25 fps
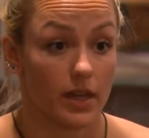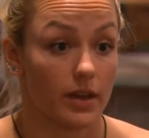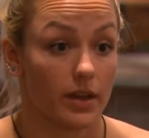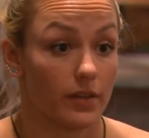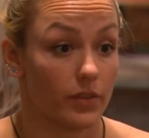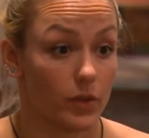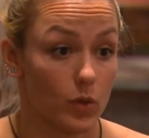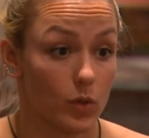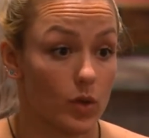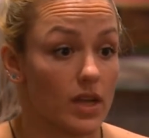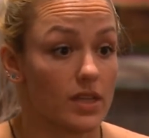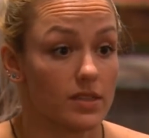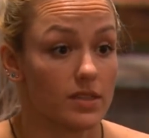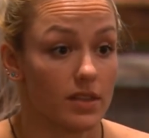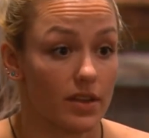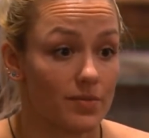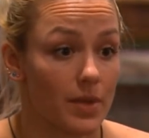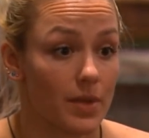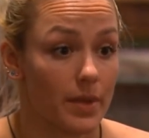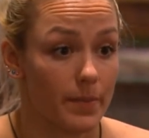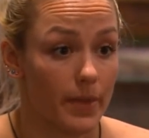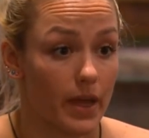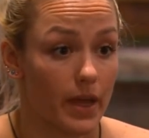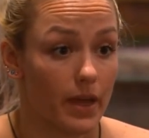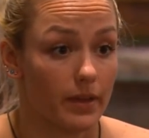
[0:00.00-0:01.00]
And if you guys have
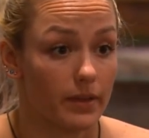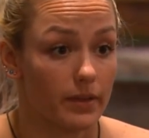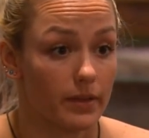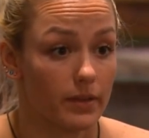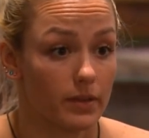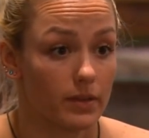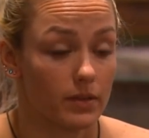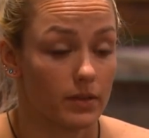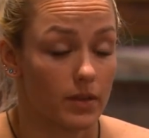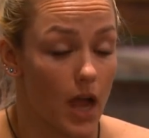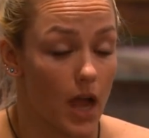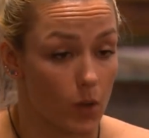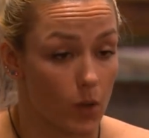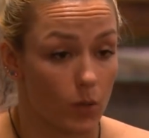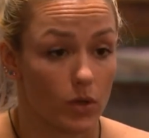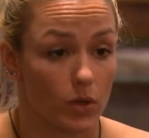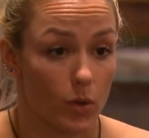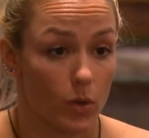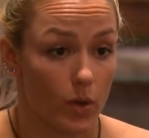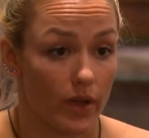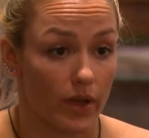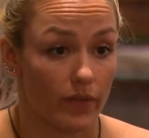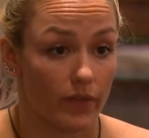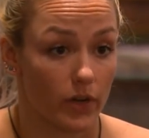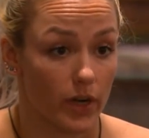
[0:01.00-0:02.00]
my back, I will
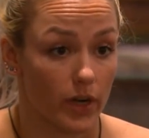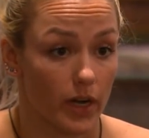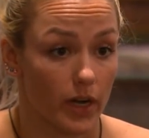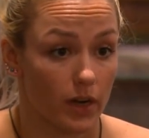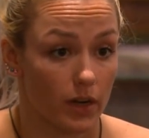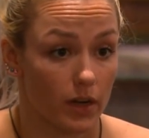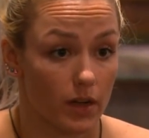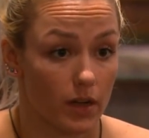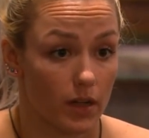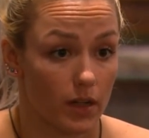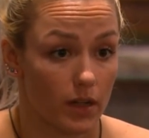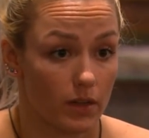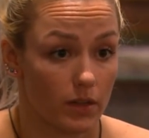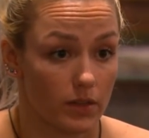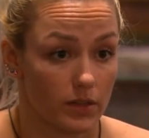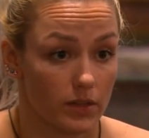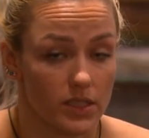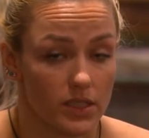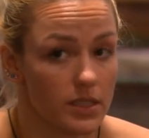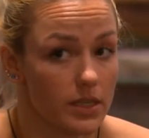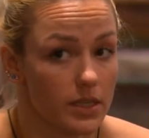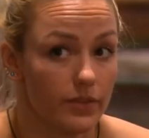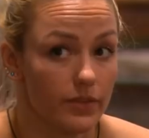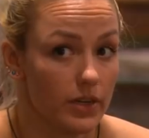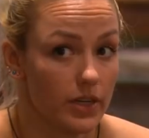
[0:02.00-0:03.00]
go after Erica. It
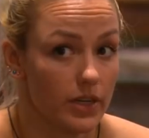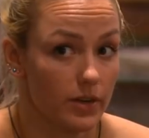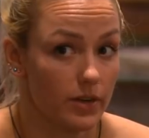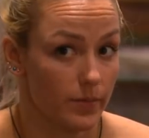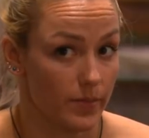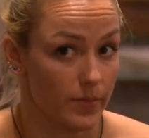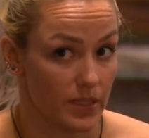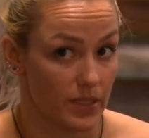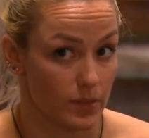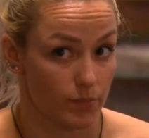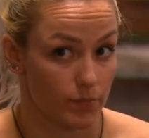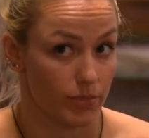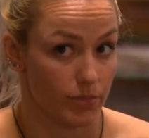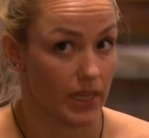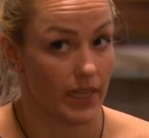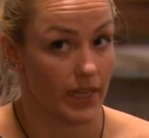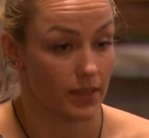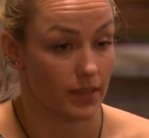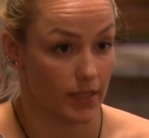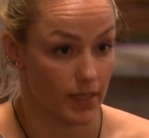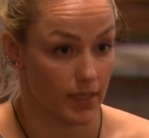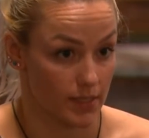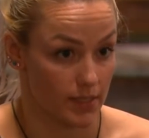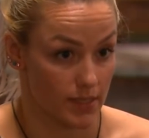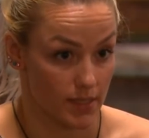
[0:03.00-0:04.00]
doesn't even need to be as
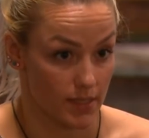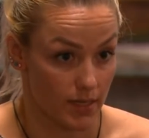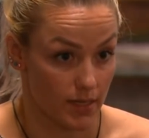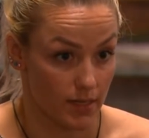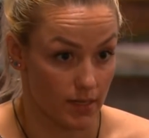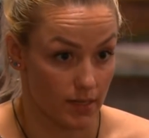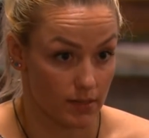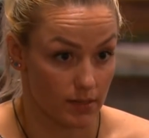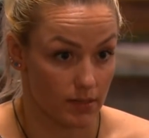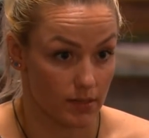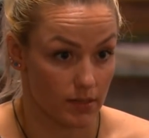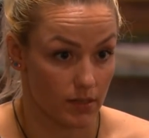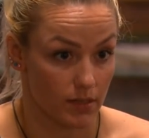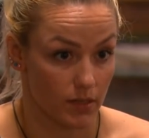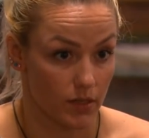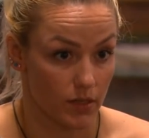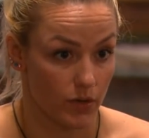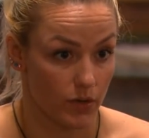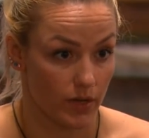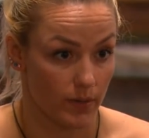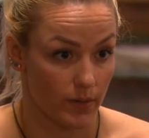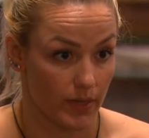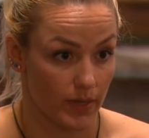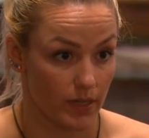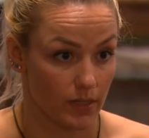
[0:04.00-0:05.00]
blatantly as it is. You know
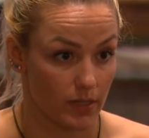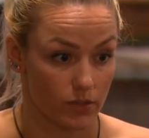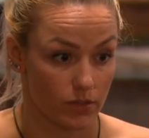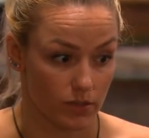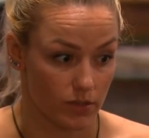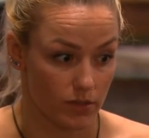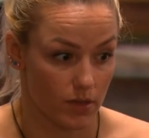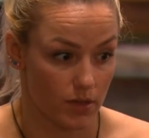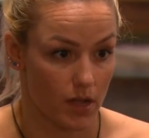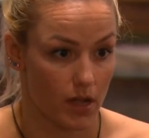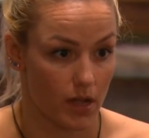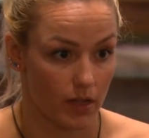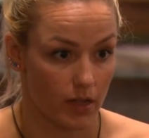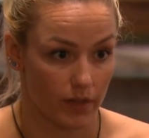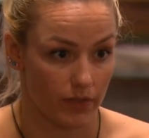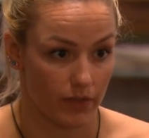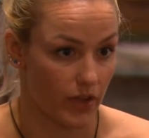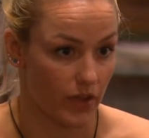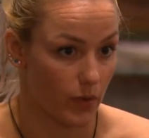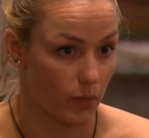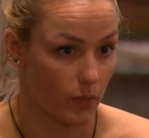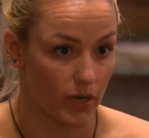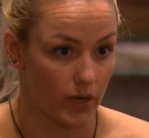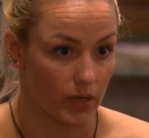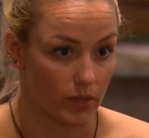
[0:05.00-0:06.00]
what I mean? It's just if
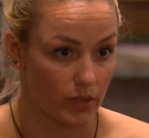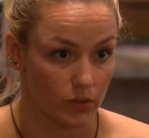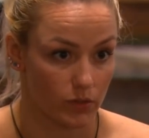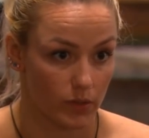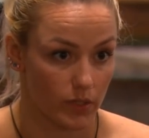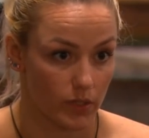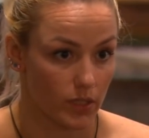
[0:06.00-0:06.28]
I win age.